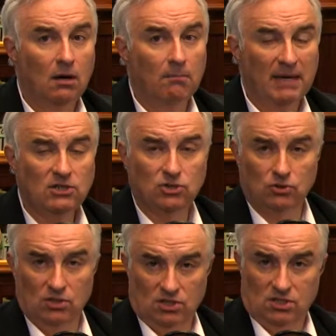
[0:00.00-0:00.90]
Make
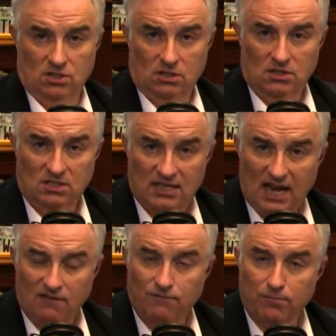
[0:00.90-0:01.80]
sure it's
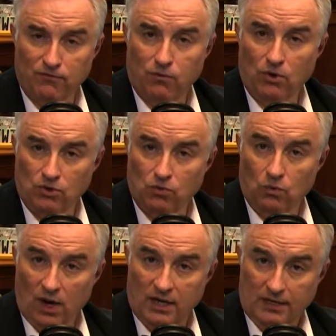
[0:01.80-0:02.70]
safe before you
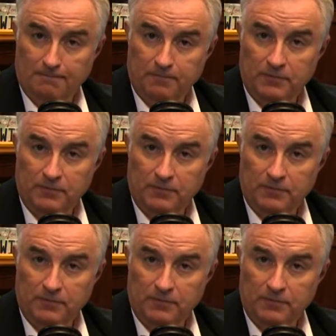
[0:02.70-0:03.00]
run it